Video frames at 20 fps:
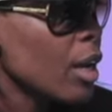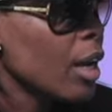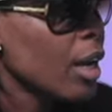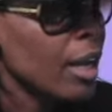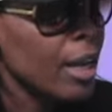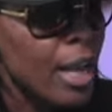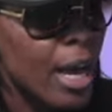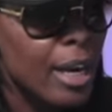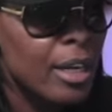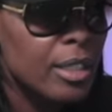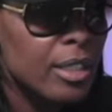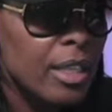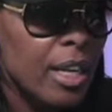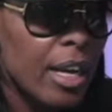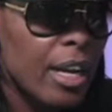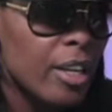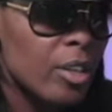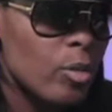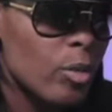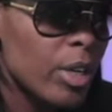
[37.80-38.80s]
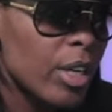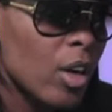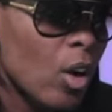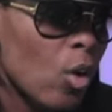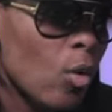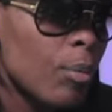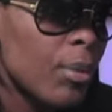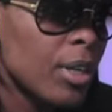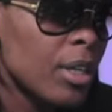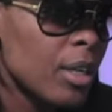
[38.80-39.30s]
a lot of times we
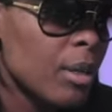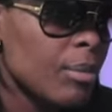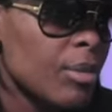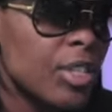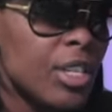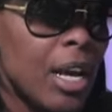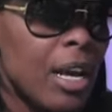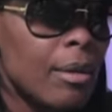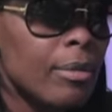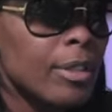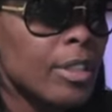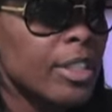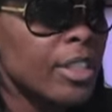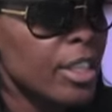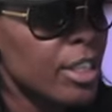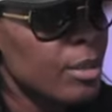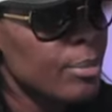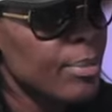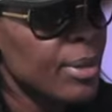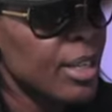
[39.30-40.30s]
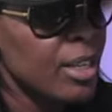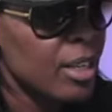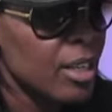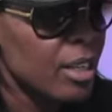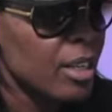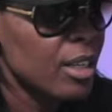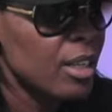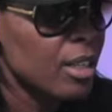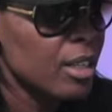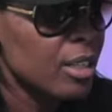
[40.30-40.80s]
open up shops just
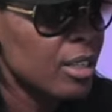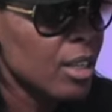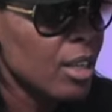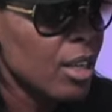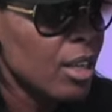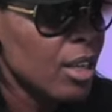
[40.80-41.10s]
because